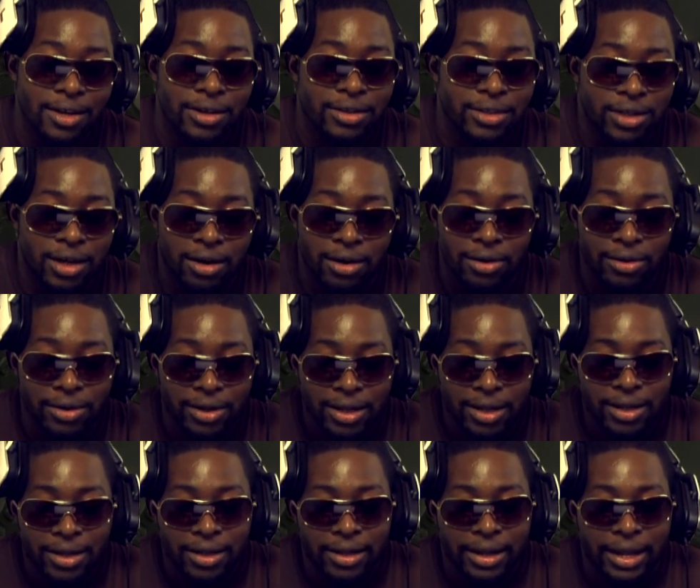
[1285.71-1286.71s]
So
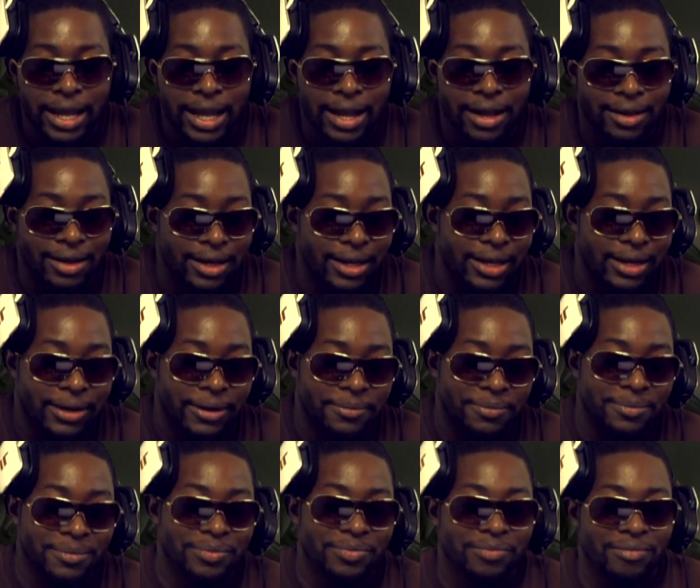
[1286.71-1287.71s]
yeah,
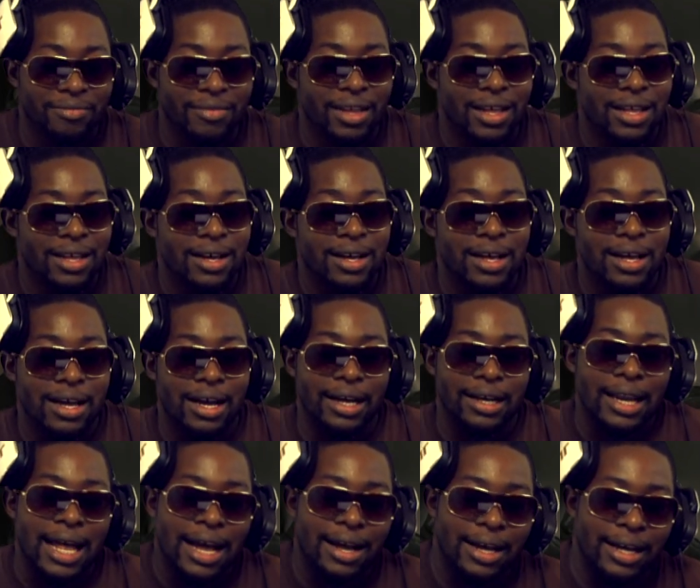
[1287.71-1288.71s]

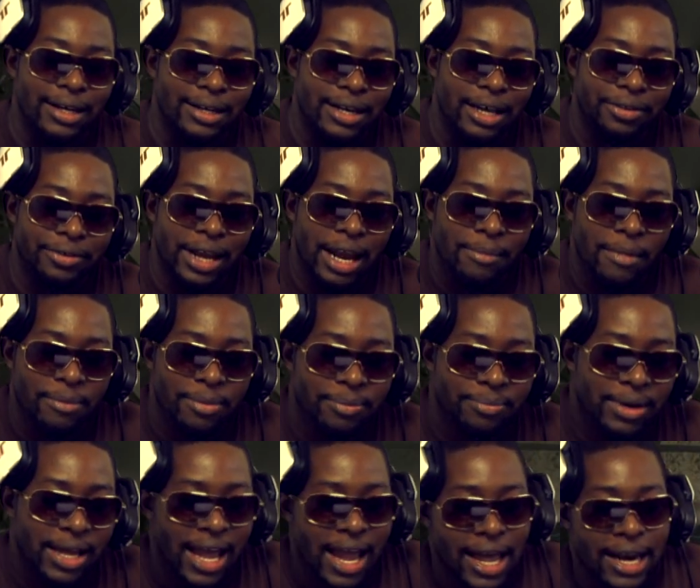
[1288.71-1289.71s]
another game I've
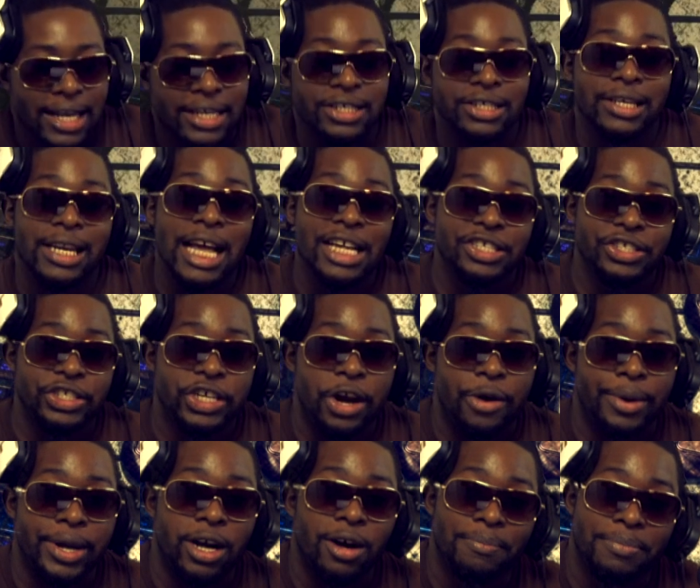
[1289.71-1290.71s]
been playing is
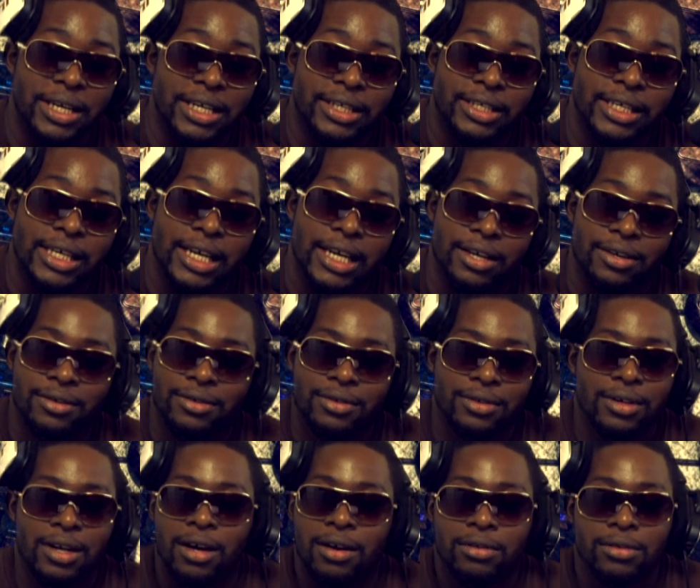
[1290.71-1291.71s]
Legendary on PC.
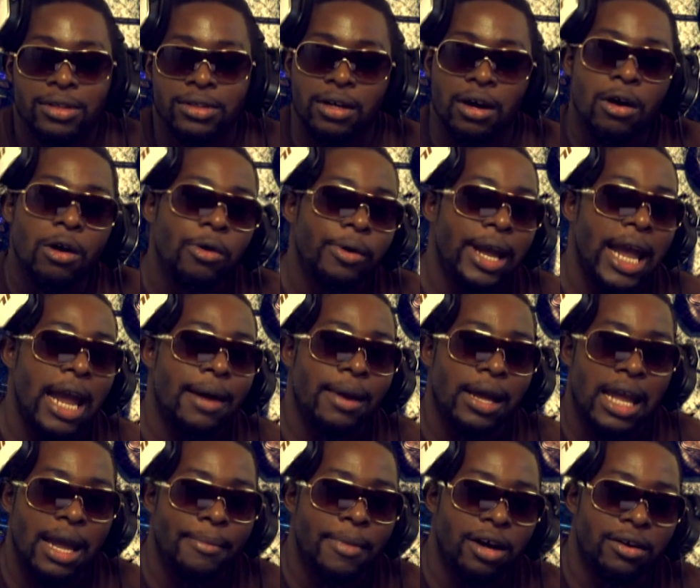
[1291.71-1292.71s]
You know, it's an old game
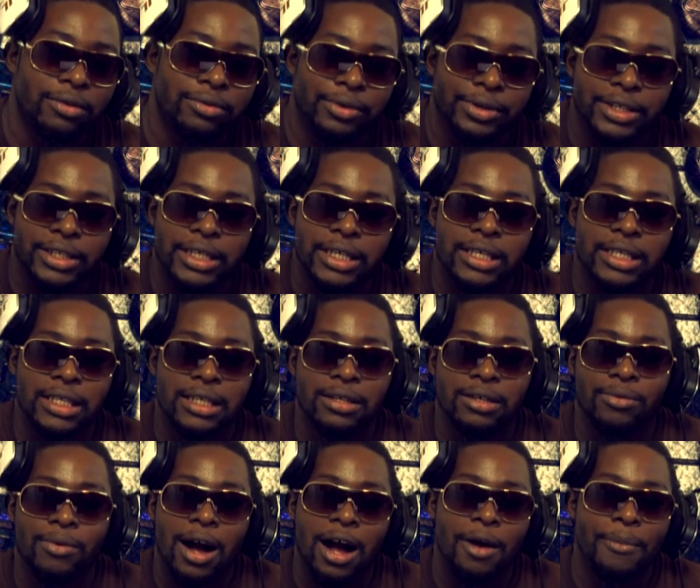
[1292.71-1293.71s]
that came out on
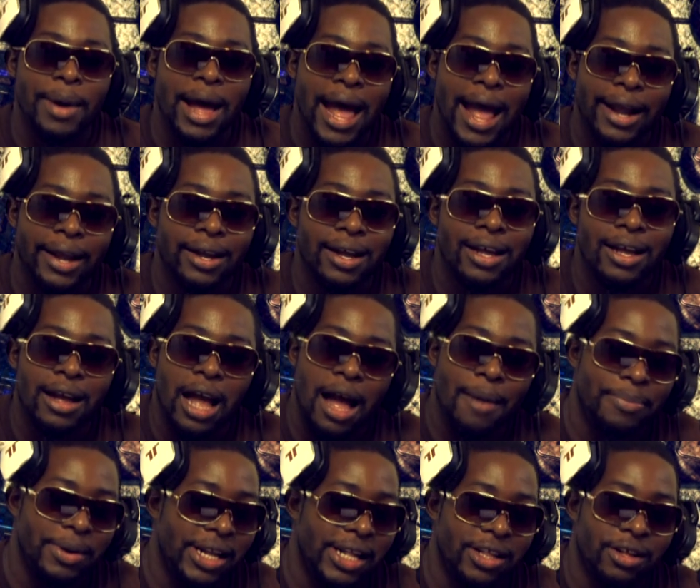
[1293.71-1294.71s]
360 a while back.
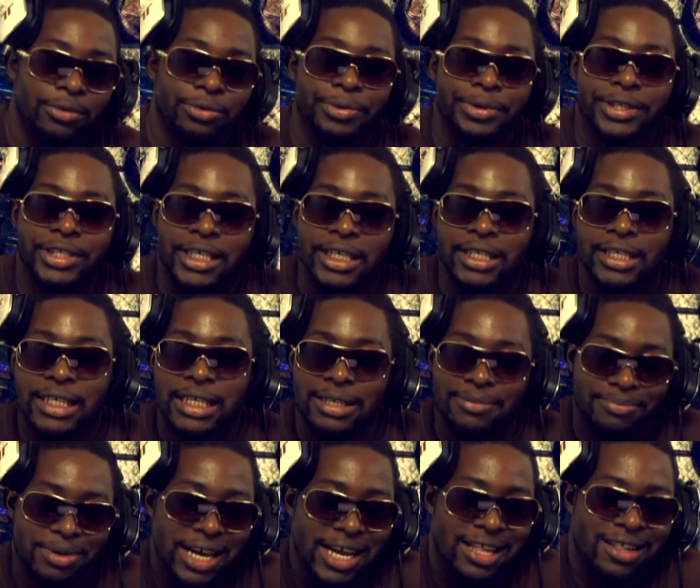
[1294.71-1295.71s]
I beat it on
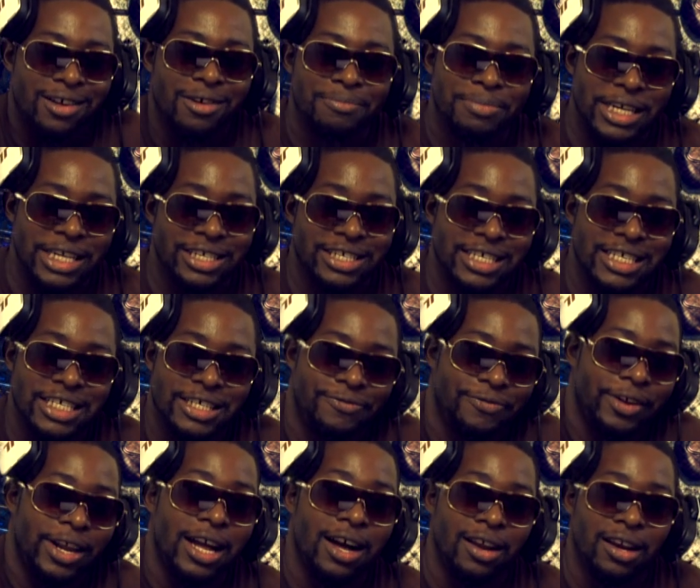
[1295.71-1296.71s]
360, playing it on PC just
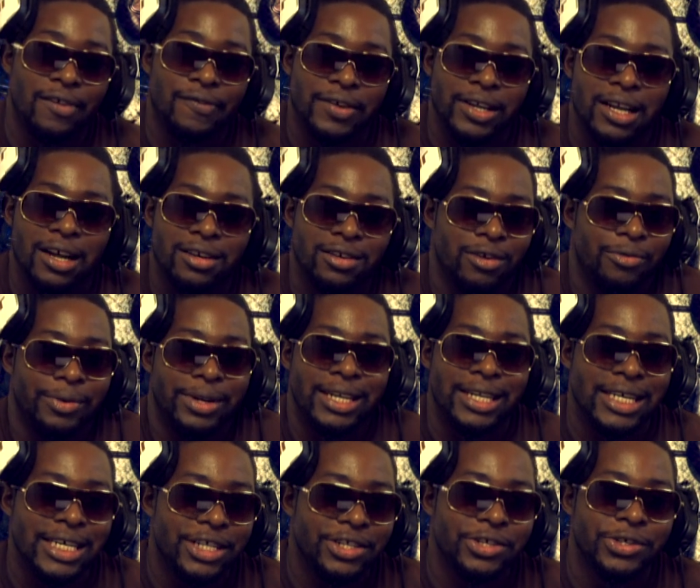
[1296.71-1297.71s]
for the hell of it. I don't
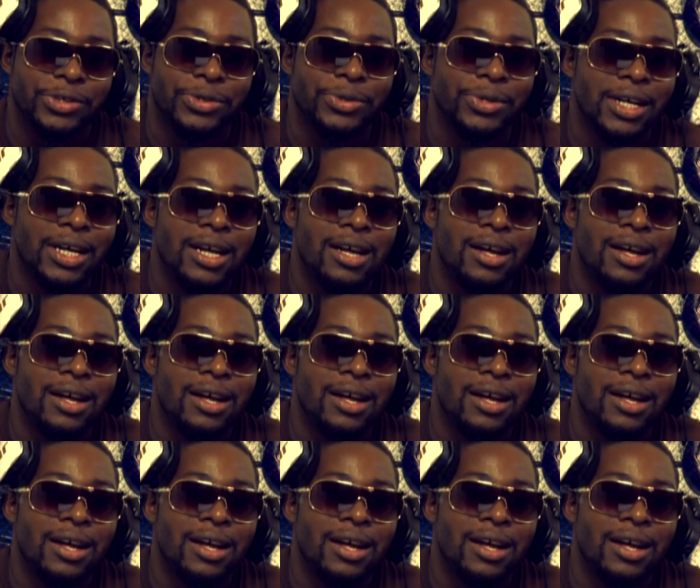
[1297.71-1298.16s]
really need to.